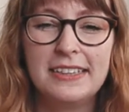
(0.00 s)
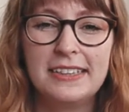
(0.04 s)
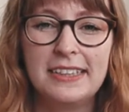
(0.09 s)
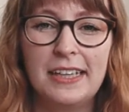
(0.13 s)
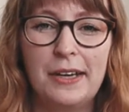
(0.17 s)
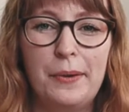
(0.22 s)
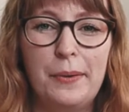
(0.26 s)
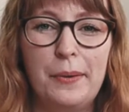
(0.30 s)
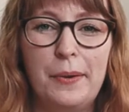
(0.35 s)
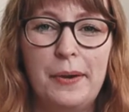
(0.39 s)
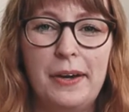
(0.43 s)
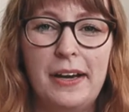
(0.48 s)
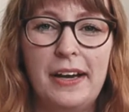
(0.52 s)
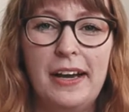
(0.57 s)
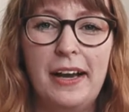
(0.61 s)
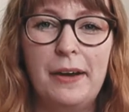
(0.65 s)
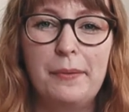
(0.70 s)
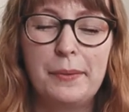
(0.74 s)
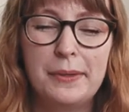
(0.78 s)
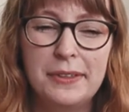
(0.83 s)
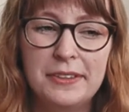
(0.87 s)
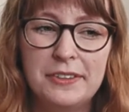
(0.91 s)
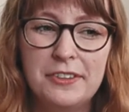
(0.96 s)
So I
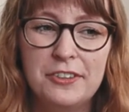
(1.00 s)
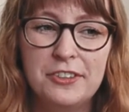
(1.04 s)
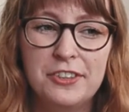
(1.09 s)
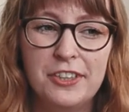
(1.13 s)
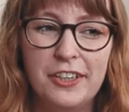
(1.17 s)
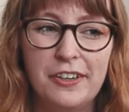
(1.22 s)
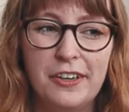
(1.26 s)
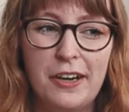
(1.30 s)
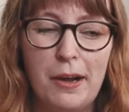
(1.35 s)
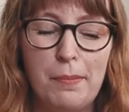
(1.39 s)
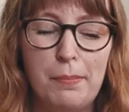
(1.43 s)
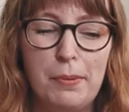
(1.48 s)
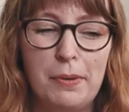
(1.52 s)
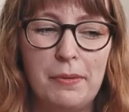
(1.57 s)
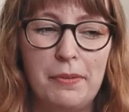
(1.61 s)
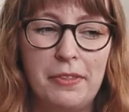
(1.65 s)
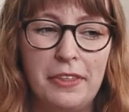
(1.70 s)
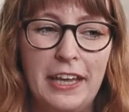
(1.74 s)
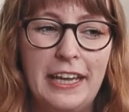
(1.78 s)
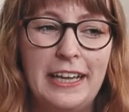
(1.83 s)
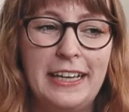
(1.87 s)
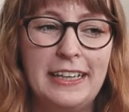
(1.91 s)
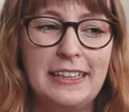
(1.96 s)
wanted to share a couple of
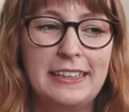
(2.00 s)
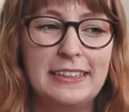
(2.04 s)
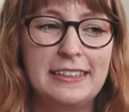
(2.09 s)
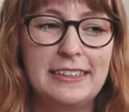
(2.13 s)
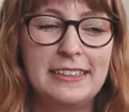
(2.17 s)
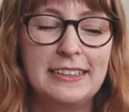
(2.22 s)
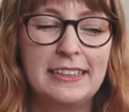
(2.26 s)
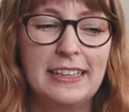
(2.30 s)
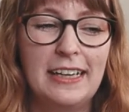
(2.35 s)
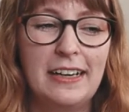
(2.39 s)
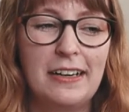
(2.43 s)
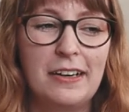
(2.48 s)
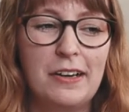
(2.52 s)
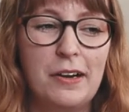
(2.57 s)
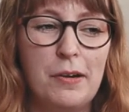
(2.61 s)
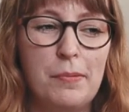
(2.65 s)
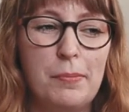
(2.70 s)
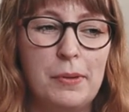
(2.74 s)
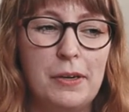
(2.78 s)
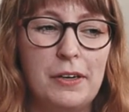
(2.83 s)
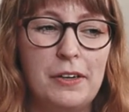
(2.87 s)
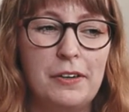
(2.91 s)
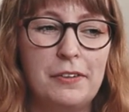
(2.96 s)
things, a
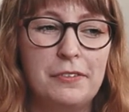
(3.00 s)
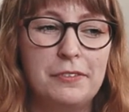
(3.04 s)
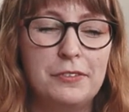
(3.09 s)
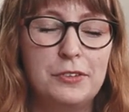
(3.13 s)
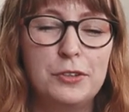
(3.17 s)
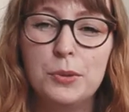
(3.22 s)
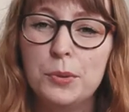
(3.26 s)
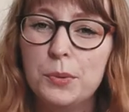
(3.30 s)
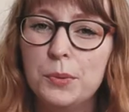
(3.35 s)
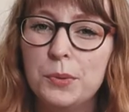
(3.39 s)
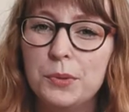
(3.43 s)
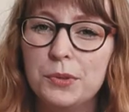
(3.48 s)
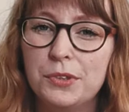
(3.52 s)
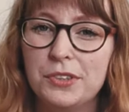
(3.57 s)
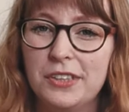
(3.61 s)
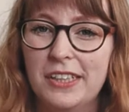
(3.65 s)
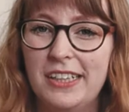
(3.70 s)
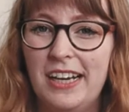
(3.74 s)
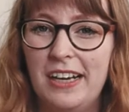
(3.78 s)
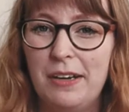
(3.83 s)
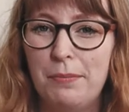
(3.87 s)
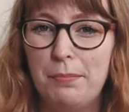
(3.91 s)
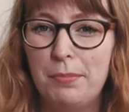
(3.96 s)
couple of tools
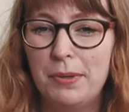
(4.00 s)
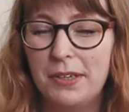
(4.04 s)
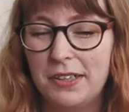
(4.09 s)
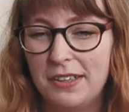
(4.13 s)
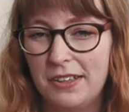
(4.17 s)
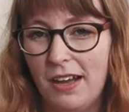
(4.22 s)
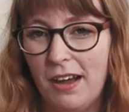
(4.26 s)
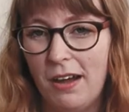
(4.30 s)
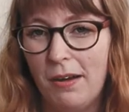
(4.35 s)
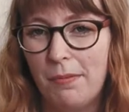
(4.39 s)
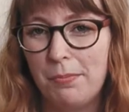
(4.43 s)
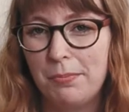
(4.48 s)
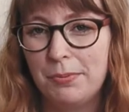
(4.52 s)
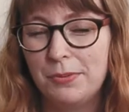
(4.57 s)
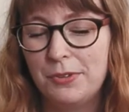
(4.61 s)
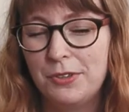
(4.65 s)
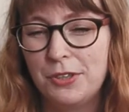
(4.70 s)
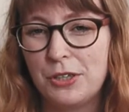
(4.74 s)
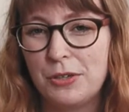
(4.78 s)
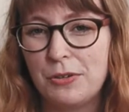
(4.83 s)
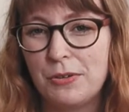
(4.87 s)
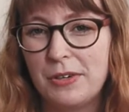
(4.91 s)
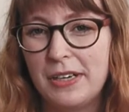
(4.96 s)
that I picked up
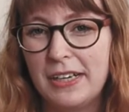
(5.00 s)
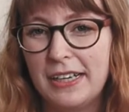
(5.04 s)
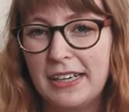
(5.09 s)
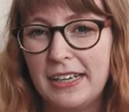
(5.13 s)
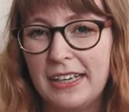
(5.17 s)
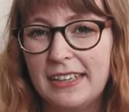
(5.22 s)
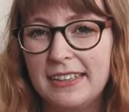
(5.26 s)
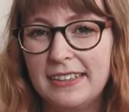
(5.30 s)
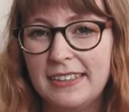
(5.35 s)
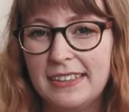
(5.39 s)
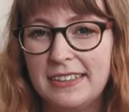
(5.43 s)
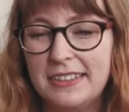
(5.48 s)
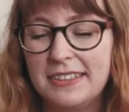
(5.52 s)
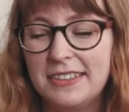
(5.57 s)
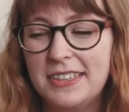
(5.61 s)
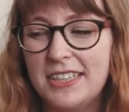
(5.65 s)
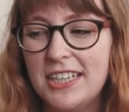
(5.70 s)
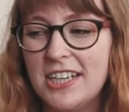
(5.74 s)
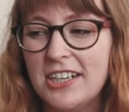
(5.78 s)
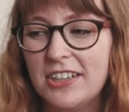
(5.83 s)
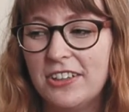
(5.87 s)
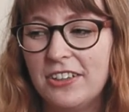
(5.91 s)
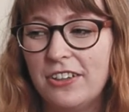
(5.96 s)
during this
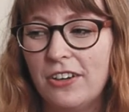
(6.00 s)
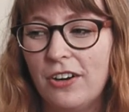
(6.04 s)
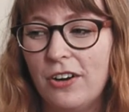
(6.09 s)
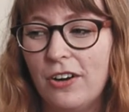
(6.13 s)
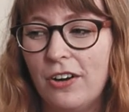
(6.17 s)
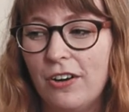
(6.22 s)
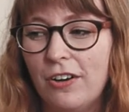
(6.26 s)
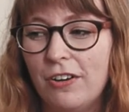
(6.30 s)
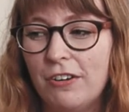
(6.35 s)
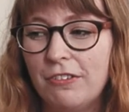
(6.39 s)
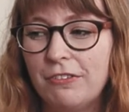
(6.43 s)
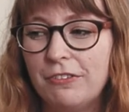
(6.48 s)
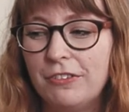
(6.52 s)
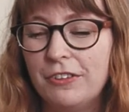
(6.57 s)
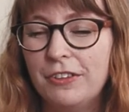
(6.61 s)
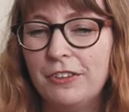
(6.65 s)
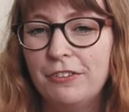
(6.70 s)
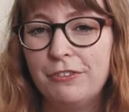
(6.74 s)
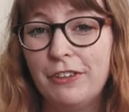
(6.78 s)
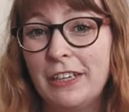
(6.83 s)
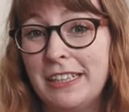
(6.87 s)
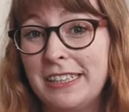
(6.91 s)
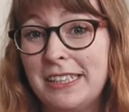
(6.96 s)
year of
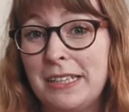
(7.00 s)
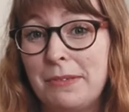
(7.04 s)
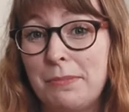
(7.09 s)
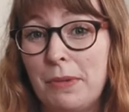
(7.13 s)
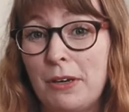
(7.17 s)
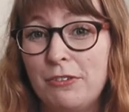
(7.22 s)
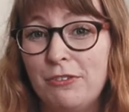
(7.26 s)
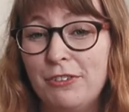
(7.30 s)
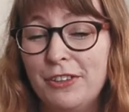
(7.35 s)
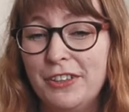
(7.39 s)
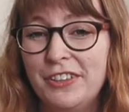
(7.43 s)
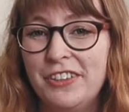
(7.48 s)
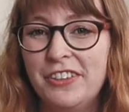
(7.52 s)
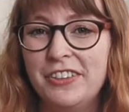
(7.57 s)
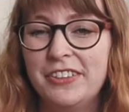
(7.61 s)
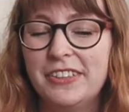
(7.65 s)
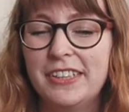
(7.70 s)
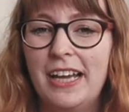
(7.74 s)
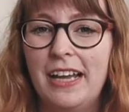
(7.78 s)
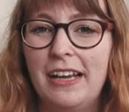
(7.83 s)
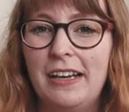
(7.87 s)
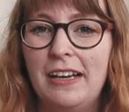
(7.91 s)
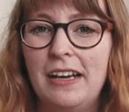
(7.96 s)
facing my fears,
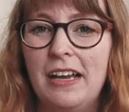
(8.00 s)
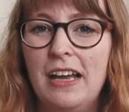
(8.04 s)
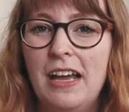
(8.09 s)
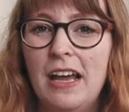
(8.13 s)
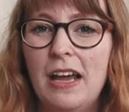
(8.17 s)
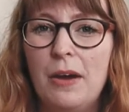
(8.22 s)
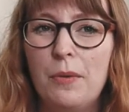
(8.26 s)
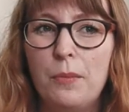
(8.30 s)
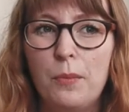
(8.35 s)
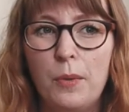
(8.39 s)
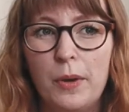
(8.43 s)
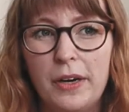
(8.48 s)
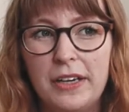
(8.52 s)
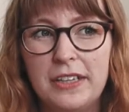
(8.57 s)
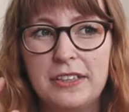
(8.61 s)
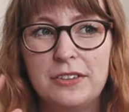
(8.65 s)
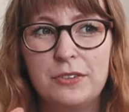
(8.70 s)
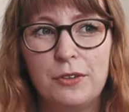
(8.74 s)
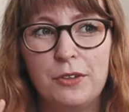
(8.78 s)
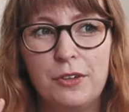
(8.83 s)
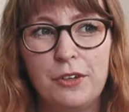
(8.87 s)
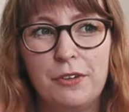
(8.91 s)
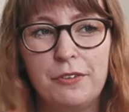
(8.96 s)
and what I
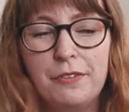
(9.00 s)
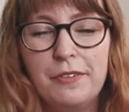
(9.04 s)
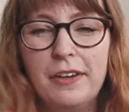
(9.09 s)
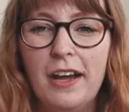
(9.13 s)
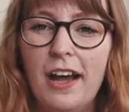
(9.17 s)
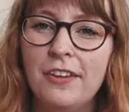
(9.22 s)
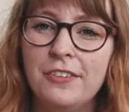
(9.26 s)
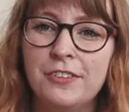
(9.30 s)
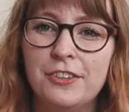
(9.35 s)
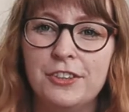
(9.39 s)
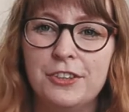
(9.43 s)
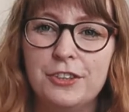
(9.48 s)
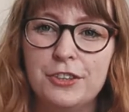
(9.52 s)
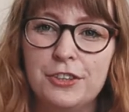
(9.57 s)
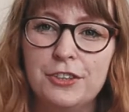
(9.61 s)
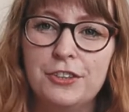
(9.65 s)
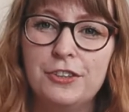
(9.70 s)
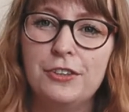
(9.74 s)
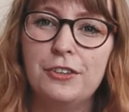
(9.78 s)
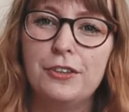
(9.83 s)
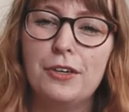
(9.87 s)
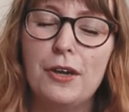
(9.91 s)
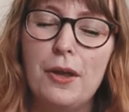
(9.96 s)
sort of
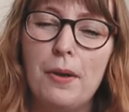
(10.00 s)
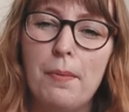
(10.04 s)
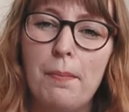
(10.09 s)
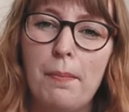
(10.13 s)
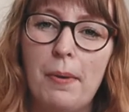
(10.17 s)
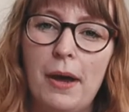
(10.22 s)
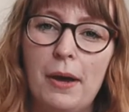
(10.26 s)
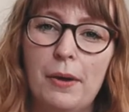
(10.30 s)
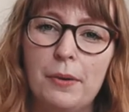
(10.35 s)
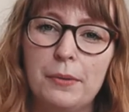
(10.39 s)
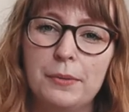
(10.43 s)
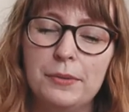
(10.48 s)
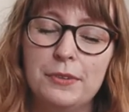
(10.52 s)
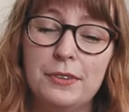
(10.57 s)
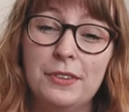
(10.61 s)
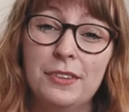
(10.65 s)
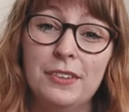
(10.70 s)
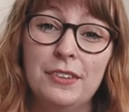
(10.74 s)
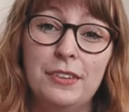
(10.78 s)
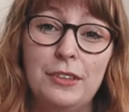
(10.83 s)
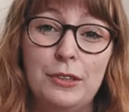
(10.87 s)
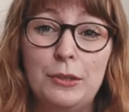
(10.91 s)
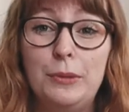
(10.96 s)
understood about
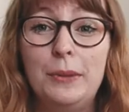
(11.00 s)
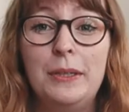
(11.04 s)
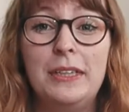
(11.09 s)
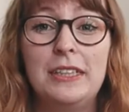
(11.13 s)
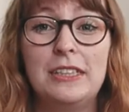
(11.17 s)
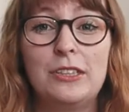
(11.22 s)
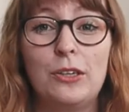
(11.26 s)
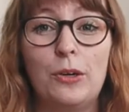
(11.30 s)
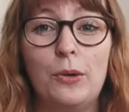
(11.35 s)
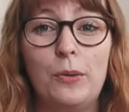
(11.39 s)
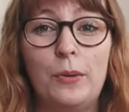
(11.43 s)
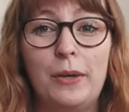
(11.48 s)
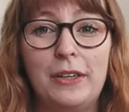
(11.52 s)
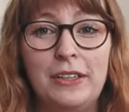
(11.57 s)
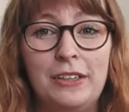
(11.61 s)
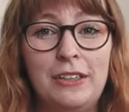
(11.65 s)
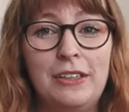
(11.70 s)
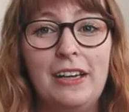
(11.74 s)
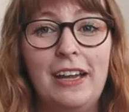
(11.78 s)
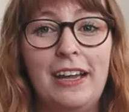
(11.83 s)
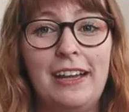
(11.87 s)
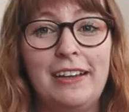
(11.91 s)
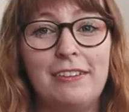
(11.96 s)
doing so
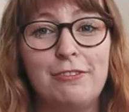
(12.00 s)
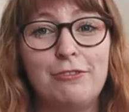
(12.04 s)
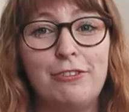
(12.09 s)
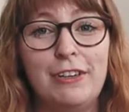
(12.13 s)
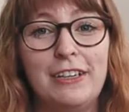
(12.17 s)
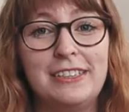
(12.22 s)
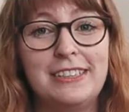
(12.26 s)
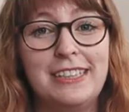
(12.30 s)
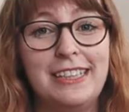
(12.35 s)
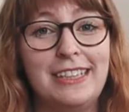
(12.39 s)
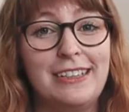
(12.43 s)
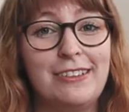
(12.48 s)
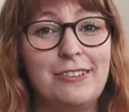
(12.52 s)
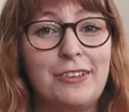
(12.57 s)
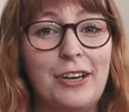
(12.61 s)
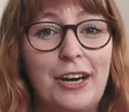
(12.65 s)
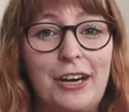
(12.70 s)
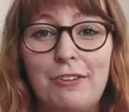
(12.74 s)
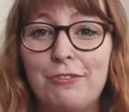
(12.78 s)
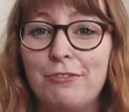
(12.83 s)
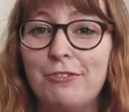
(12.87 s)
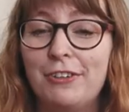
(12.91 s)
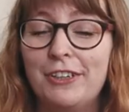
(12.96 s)
and facing
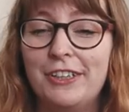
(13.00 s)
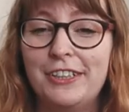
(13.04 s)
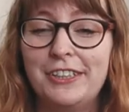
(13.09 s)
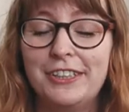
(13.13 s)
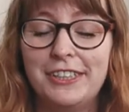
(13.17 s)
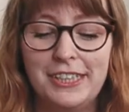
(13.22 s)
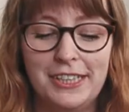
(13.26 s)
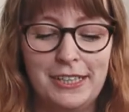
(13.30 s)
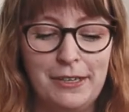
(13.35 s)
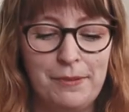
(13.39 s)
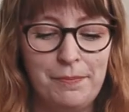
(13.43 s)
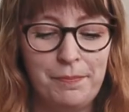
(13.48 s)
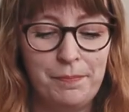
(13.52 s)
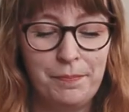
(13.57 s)
creative fears.